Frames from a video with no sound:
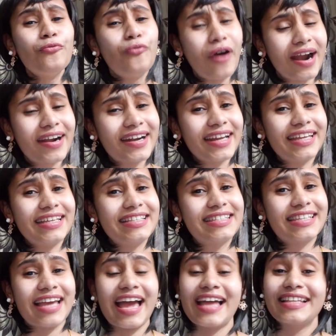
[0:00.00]
worried
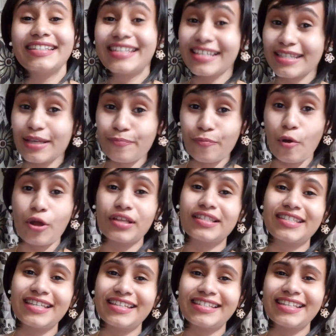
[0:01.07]
and
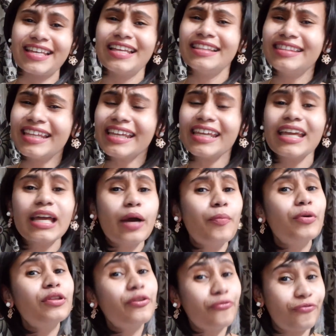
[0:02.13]
disappointed thinking
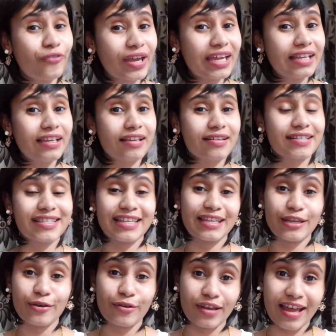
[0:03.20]
about the failures in
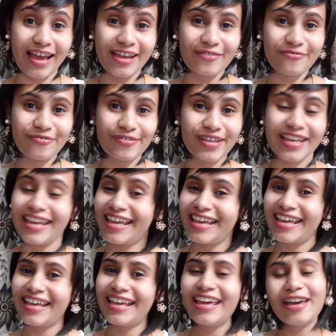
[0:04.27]
your life?
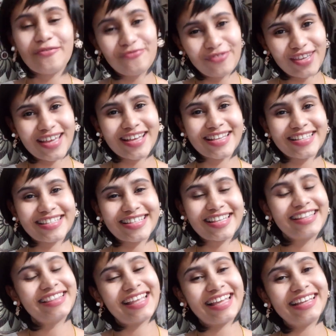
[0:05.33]
If yes,
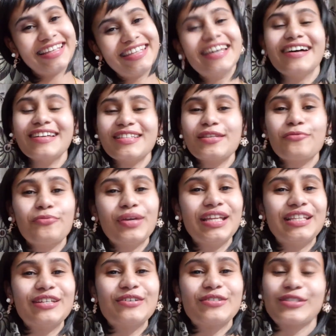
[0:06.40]
then here's a
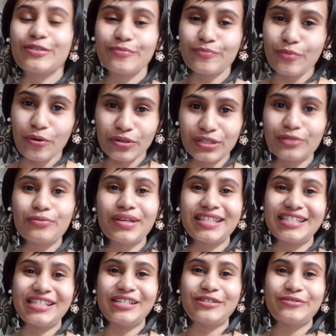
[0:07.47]
video to motivate
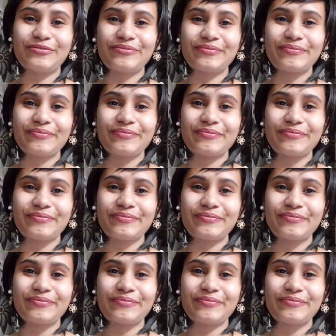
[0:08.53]
you.